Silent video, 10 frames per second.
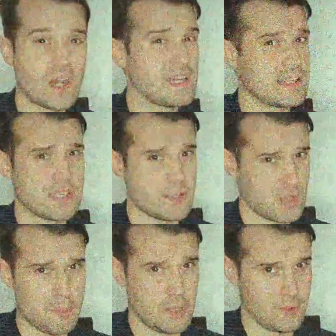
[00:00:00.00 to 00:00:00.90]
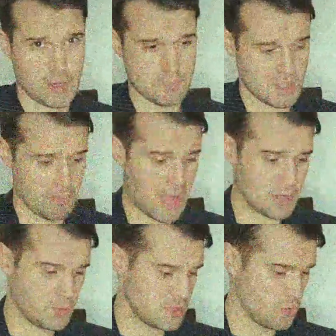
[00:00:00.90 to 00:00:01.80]
classic example that comes to mind
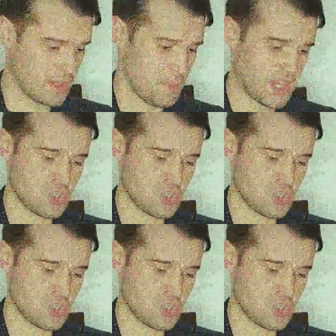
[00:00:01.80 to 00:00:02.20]
was during the match